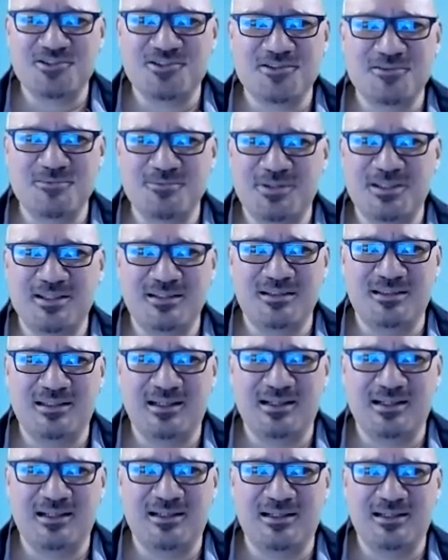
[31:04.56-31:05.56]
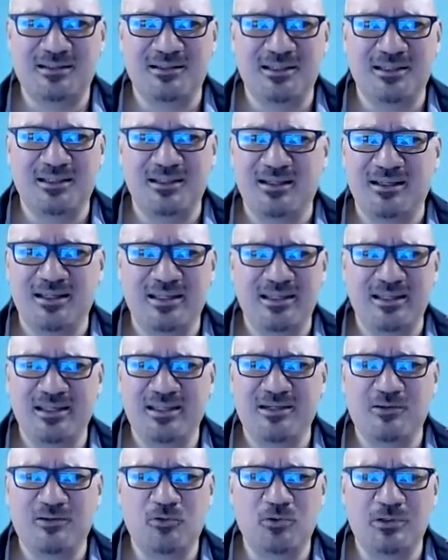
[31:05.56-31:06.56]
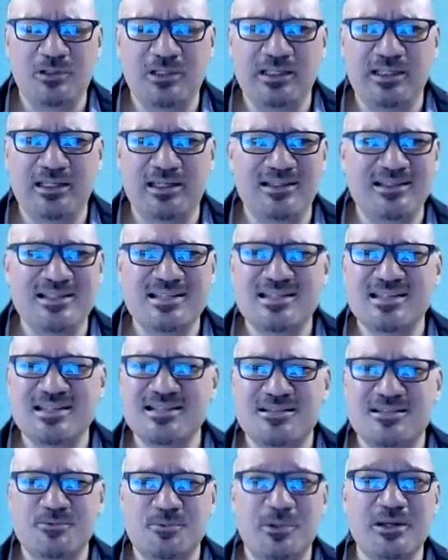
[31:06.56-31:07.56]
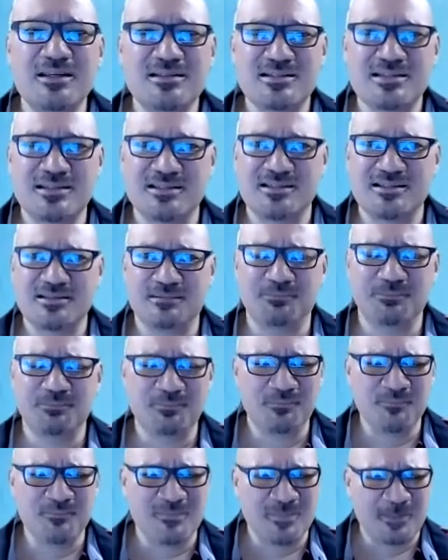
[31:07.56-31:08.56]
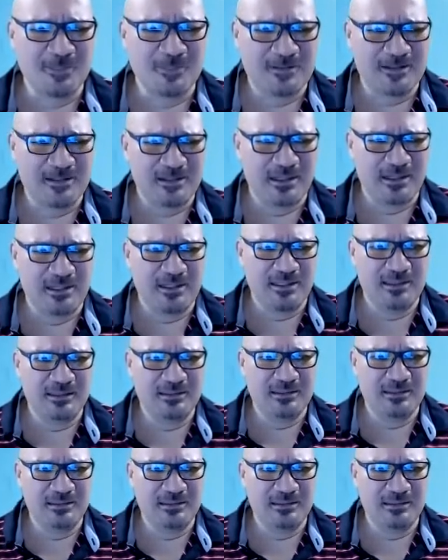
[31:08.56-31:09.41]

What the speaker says: something that it only elicits racism. And